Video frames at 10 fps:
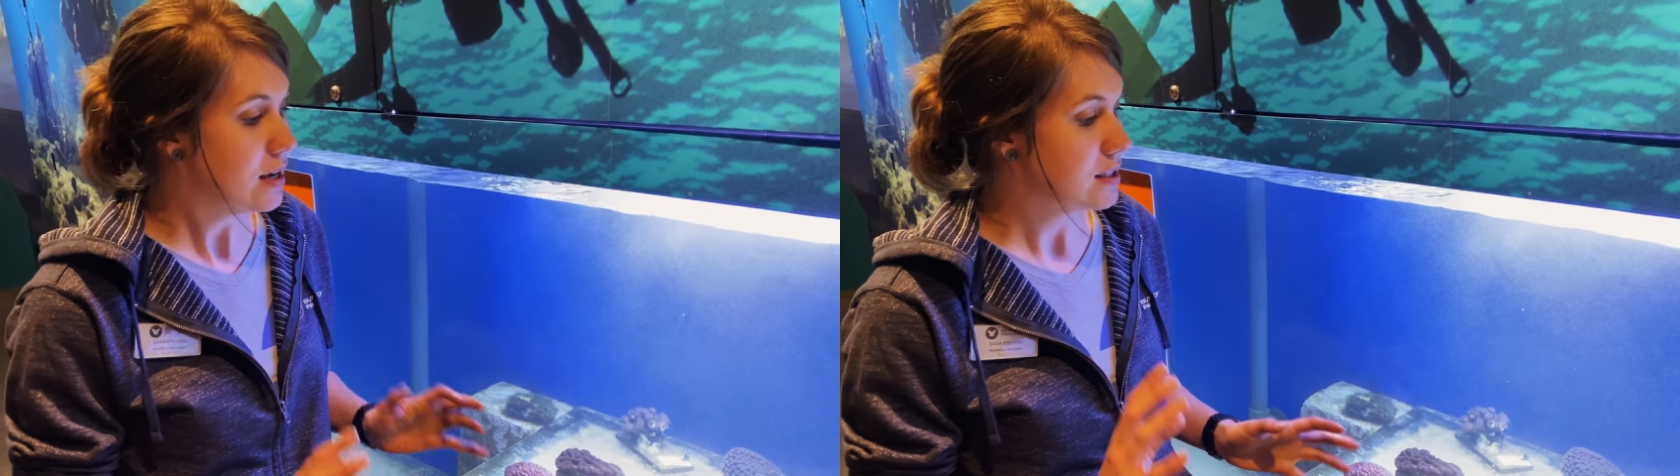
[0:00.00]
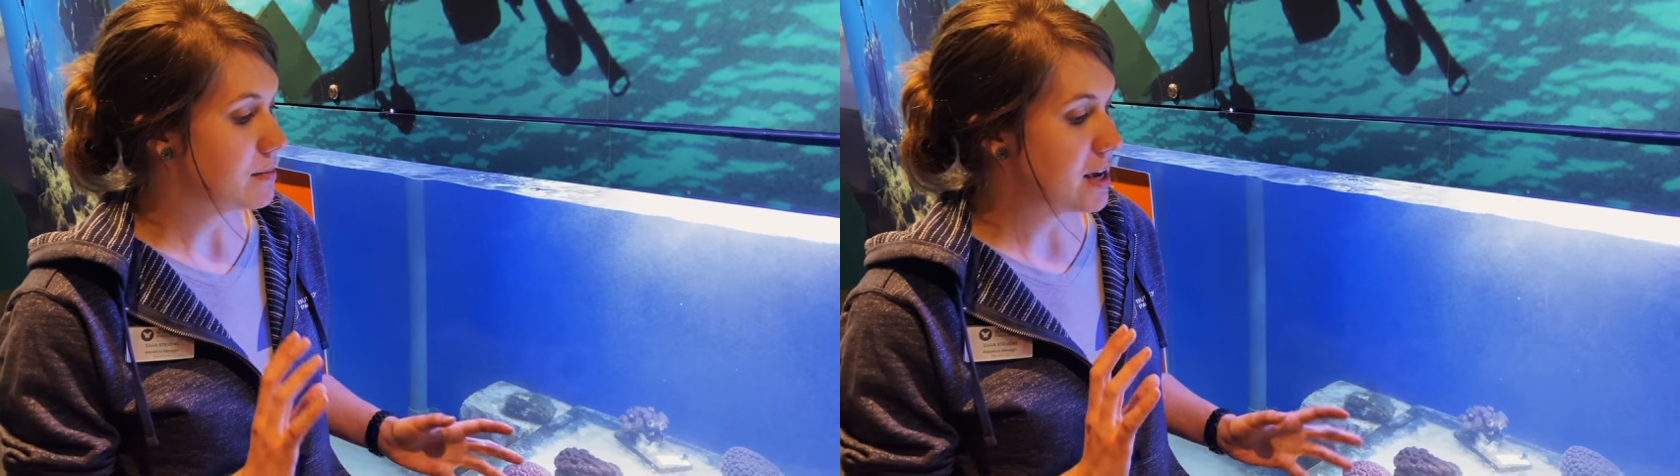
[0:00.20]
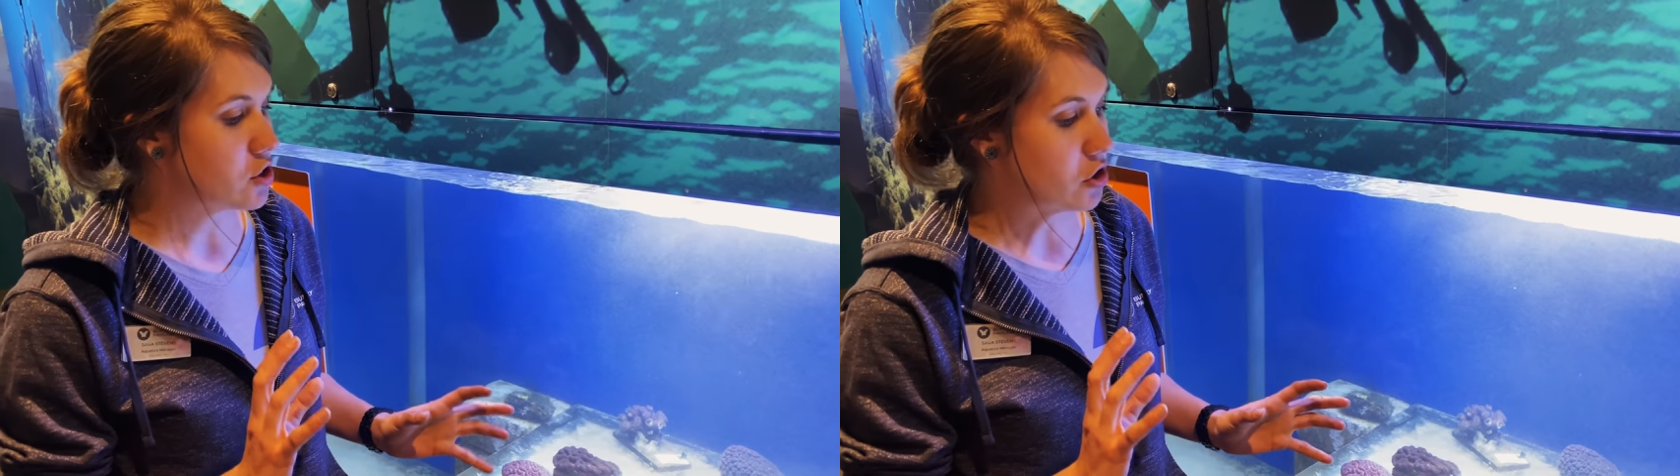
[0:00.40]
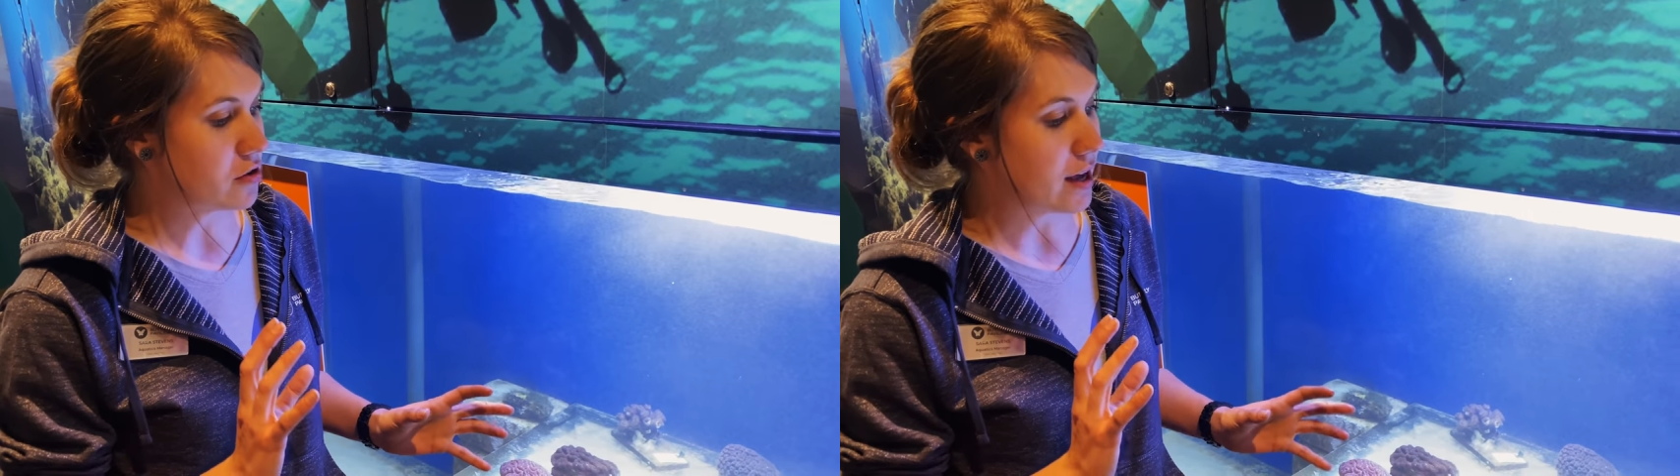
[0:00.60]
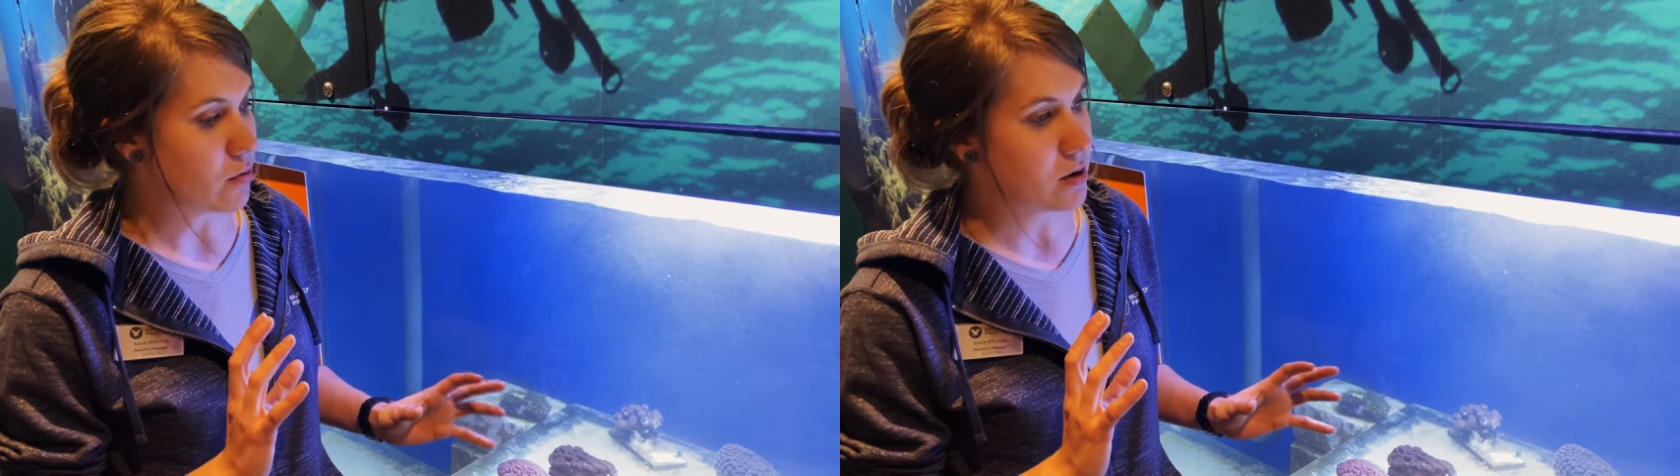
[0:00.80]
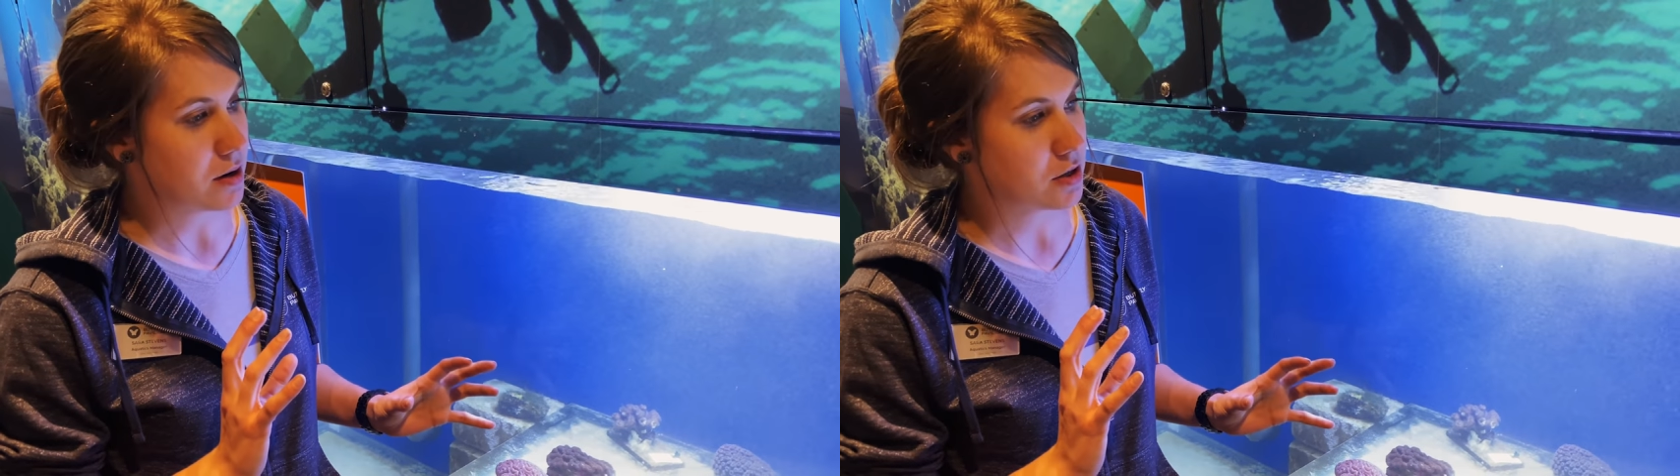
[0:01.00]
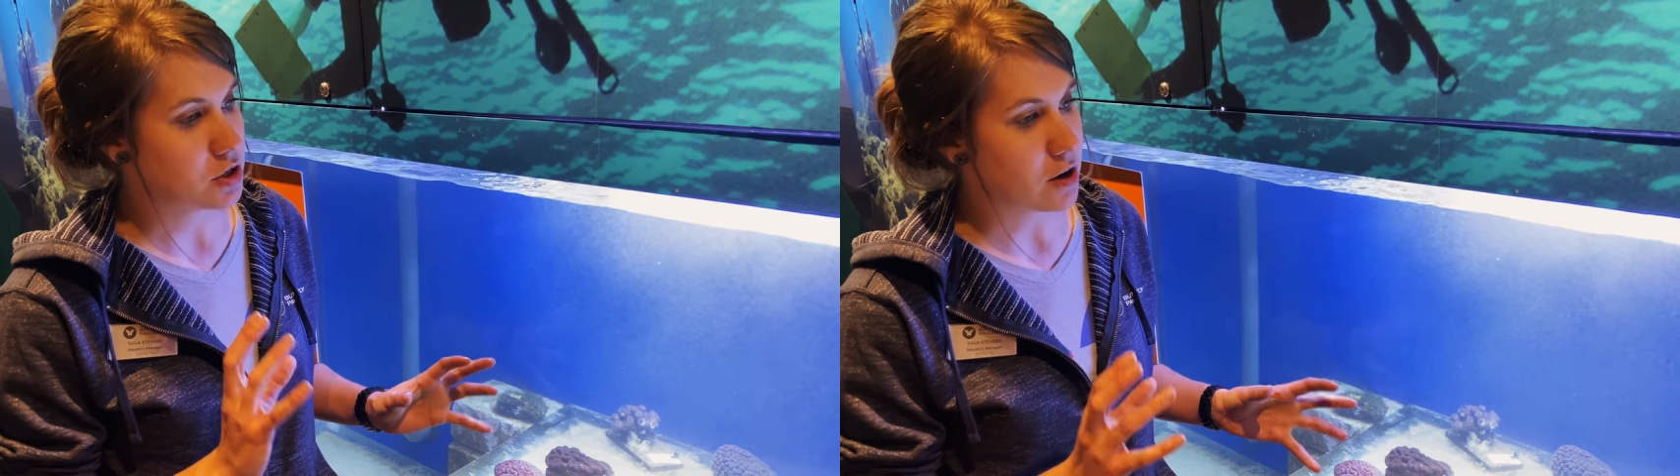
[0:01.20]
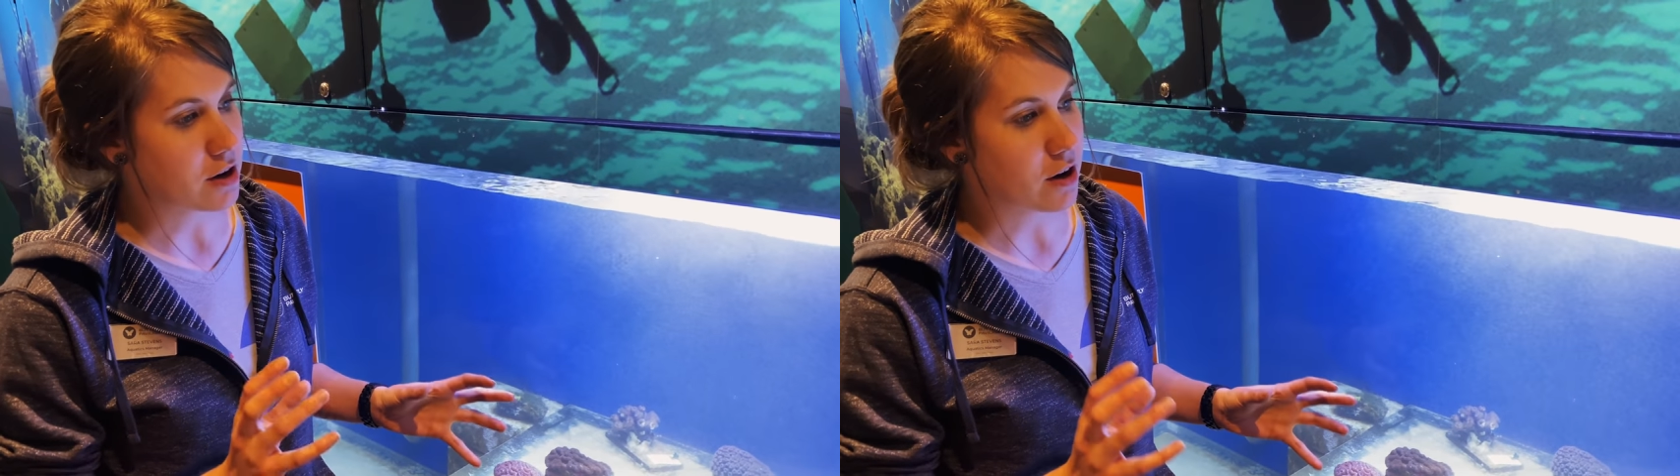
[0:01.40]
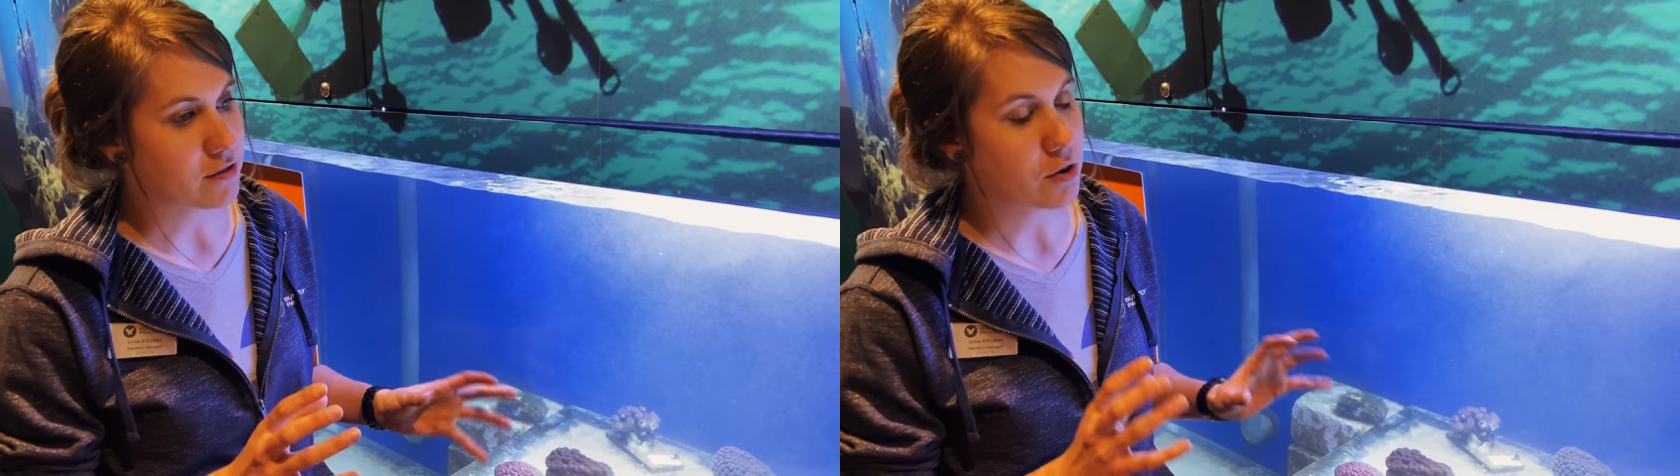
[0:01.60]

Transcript: to make sure that we're starting off